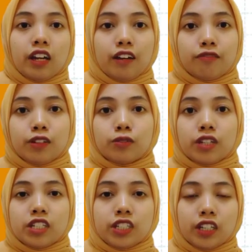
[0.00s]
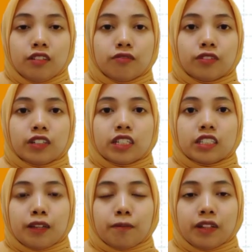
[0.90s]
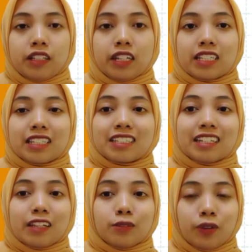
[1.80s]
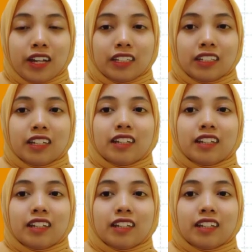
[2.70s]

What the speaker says: every question, for example, exercise 1.